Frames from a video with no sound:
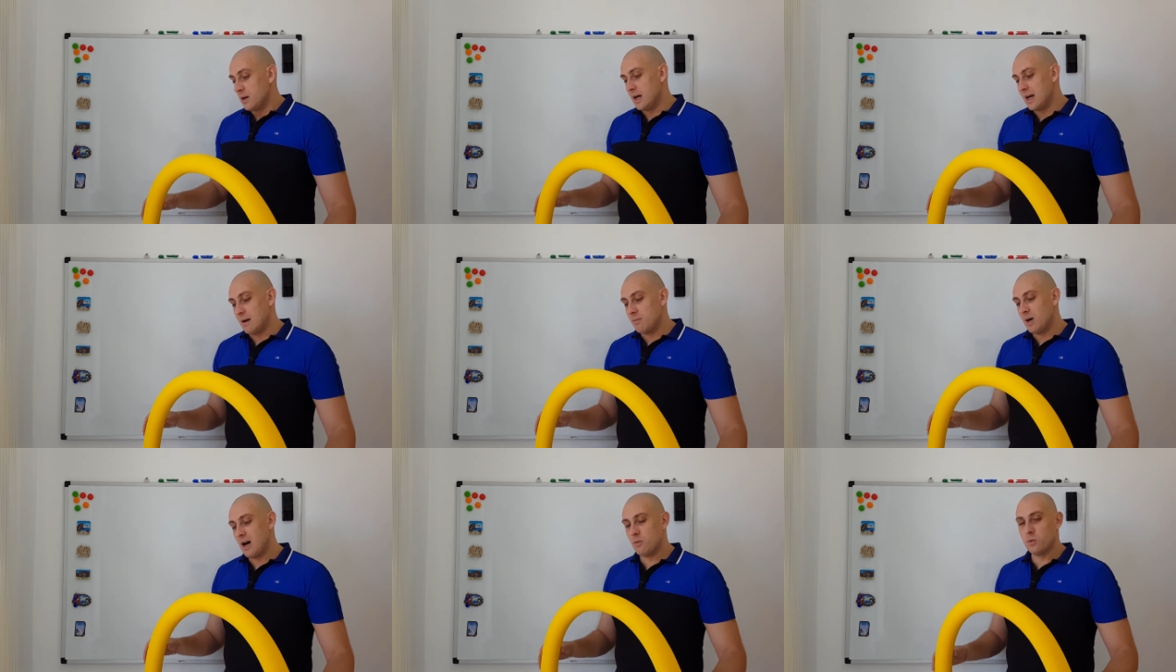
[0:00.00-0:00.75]

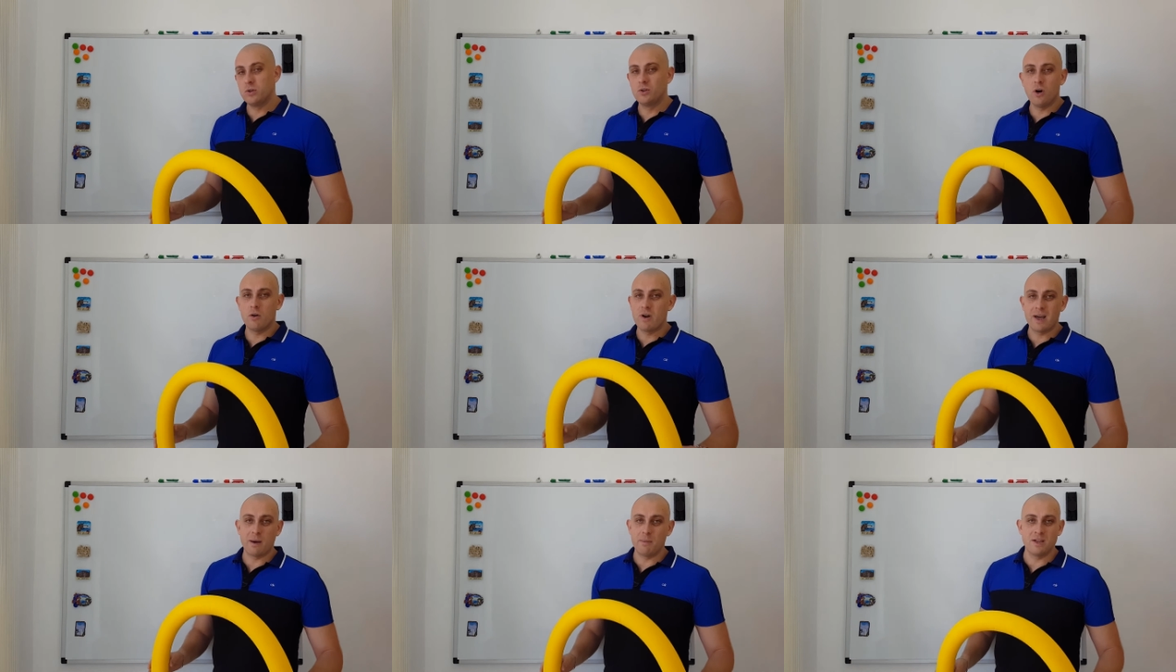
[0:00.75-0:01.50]
I would not
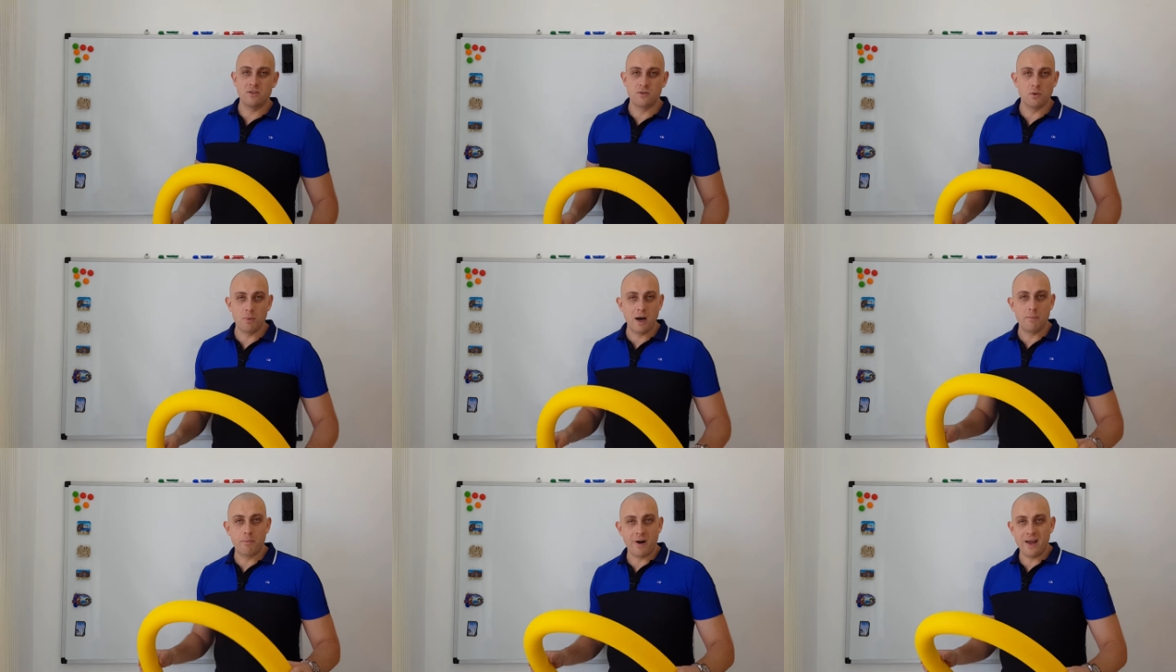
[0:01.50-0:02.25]
recommend you to buy
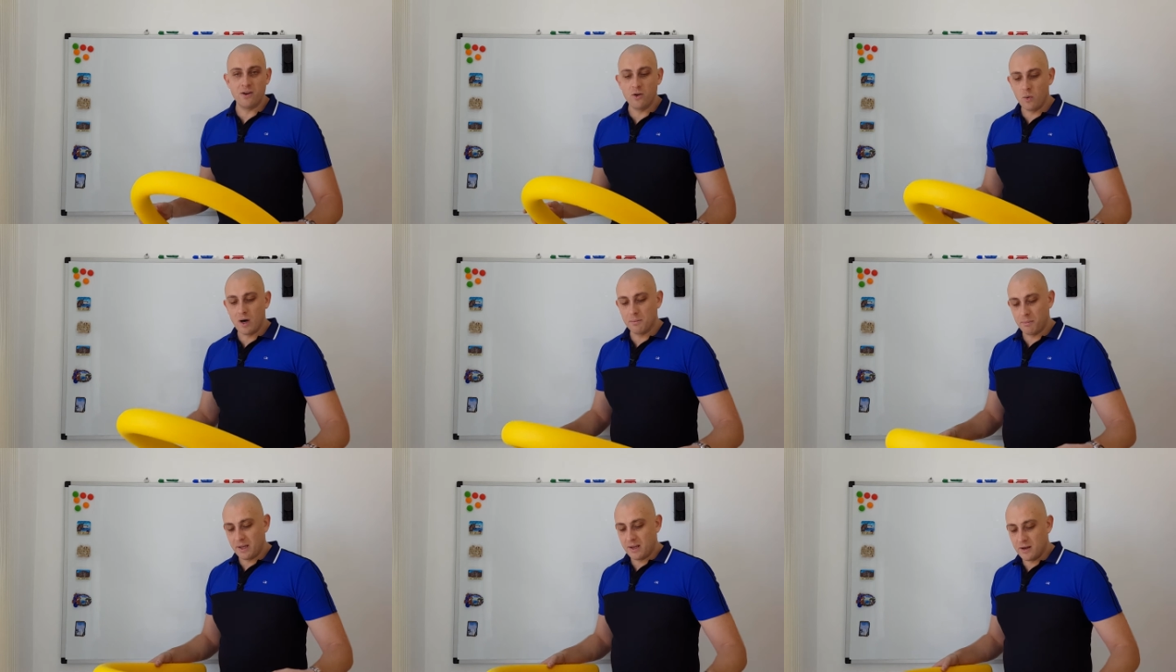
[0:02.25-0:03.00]
a brand new one
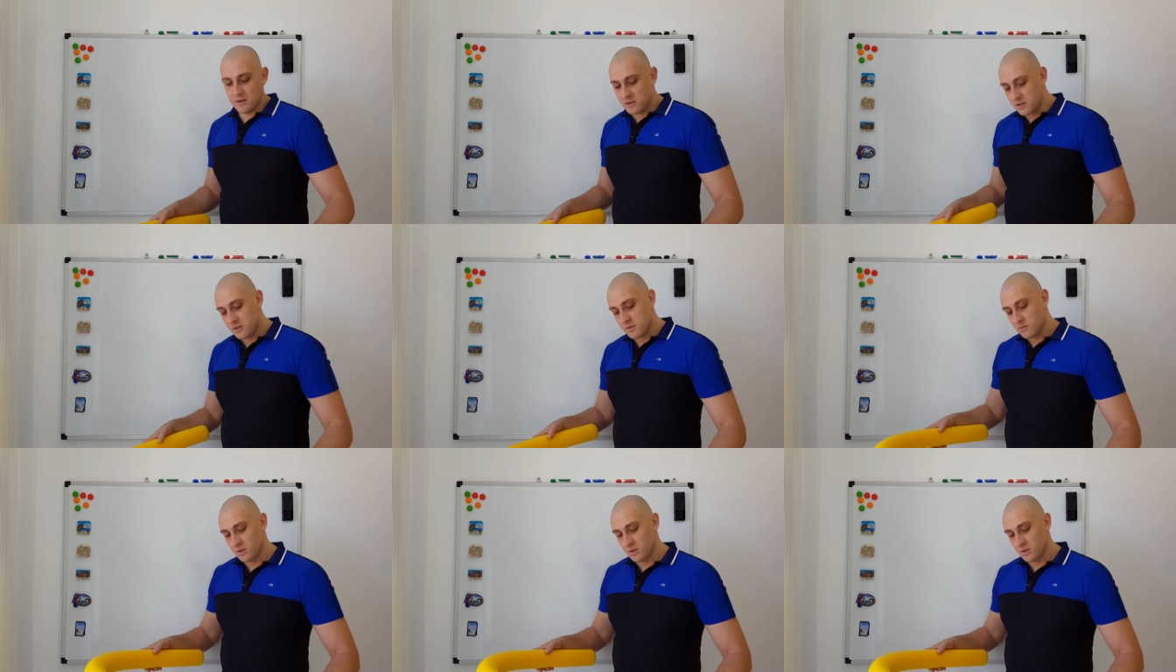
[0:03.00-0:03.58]
because